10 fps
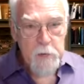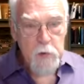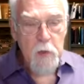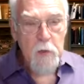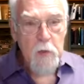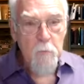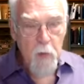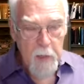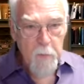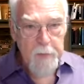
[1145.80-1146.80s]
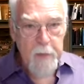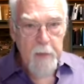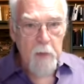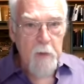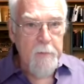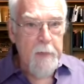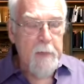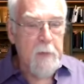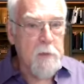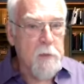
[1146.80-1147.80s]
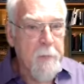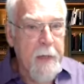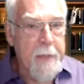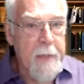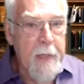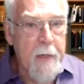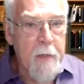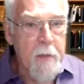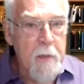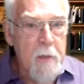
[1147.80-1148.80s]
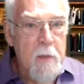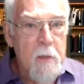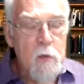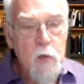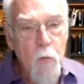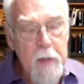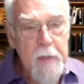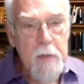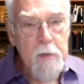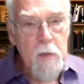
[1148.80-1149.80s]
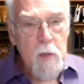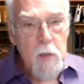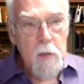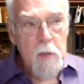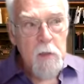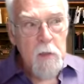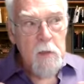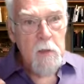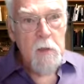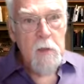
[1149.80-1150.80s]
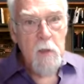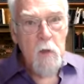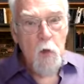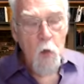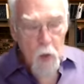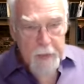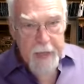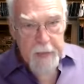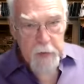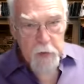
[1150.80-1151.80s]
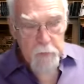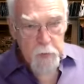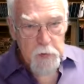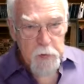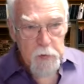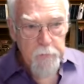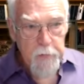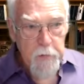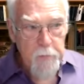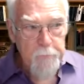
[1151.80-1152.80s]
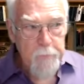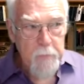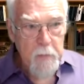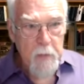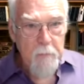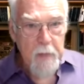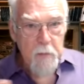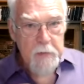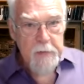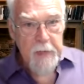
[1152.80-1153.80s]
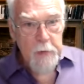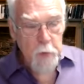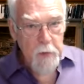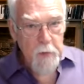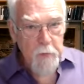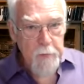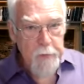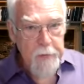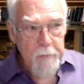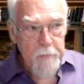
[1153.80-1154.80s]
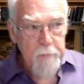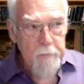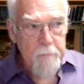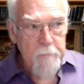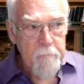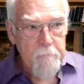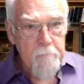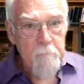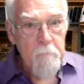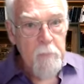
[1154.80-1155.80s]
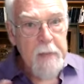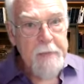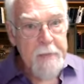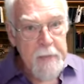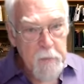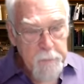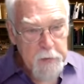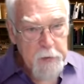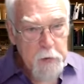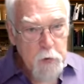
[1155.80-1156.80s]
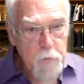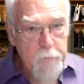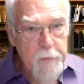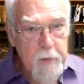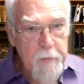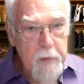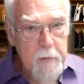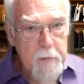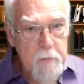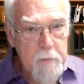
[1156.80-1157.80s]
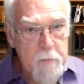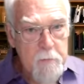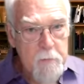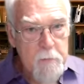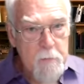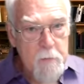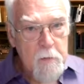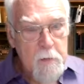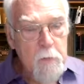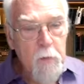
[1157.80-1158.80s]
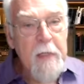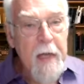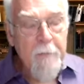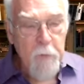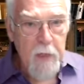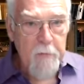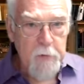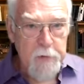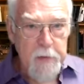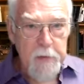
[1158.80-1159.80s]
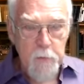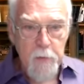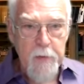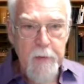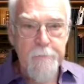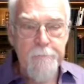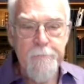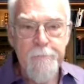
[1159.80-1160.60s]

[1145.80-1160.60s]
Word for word: and start to play with that a little bit and expand that out. So we can look at another person's view and be able to say, I don't agree with them, but I see the potential for them in it. But we could have a conversation with that.